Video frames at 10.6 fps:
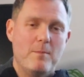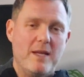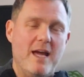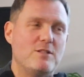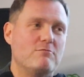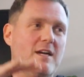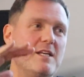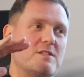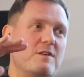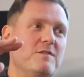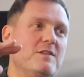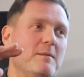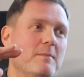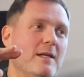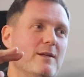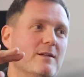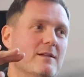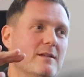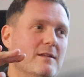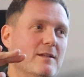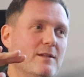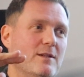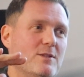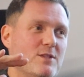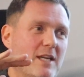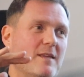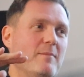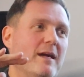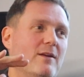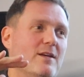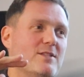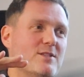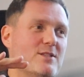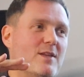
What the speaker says: but he had to raise 15 million to get the bank license.